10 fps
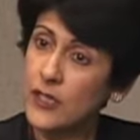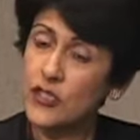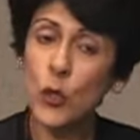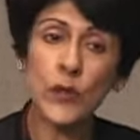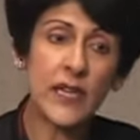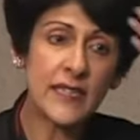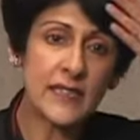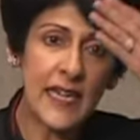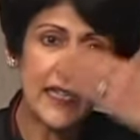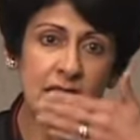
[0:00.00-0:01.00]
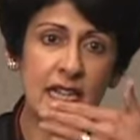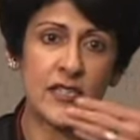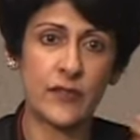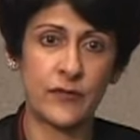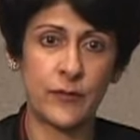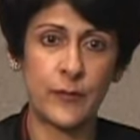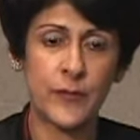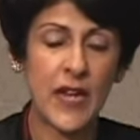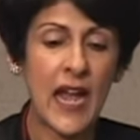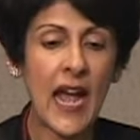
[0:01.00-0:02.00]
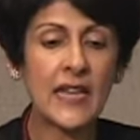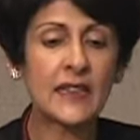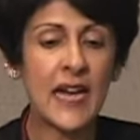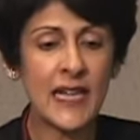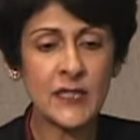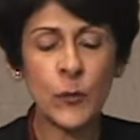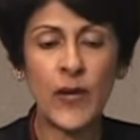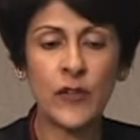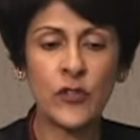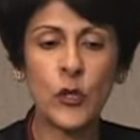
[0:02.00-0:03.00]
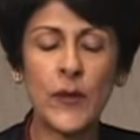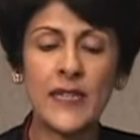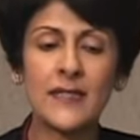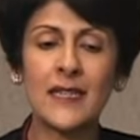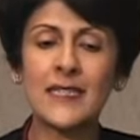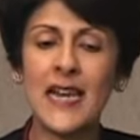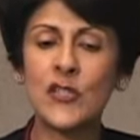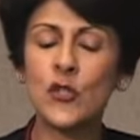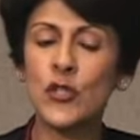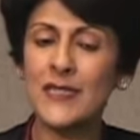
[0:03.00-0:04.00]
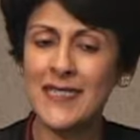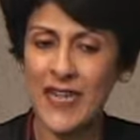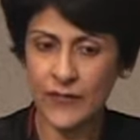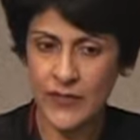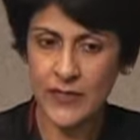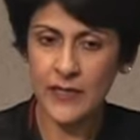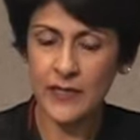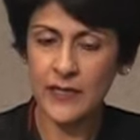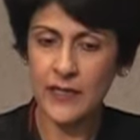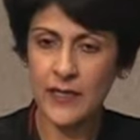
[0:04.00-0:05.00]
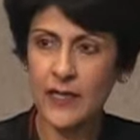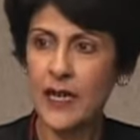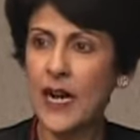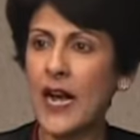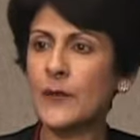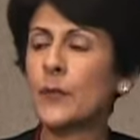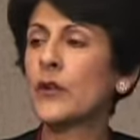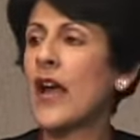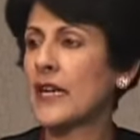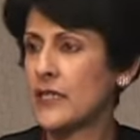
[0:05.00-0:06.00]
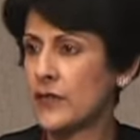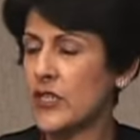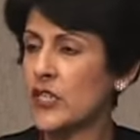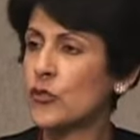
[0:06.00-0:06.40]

So it's inattentive. And that's where, you know, it's attention deficit, hyperactivity.